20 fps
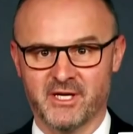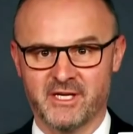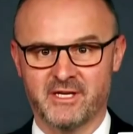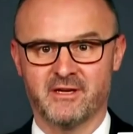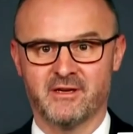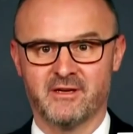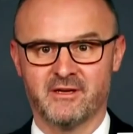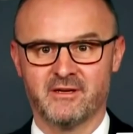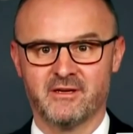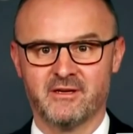
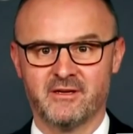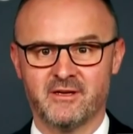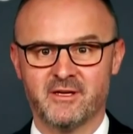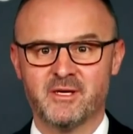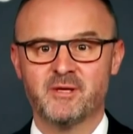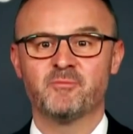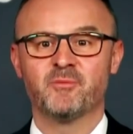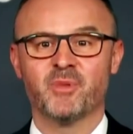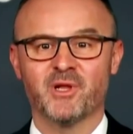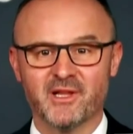week.
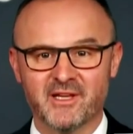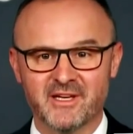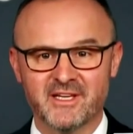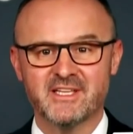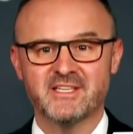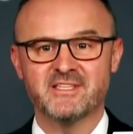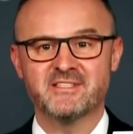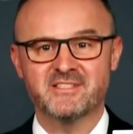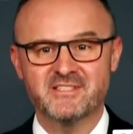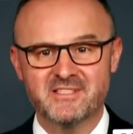
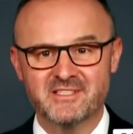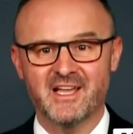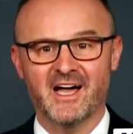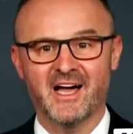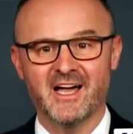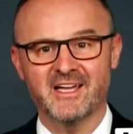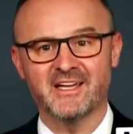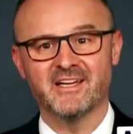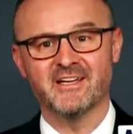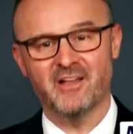Please
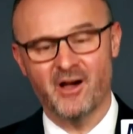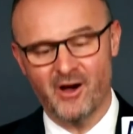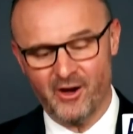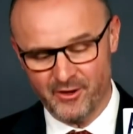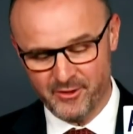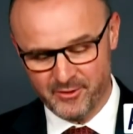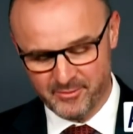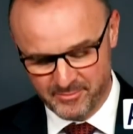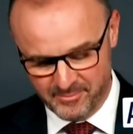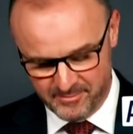stay at
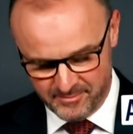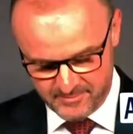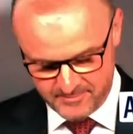home.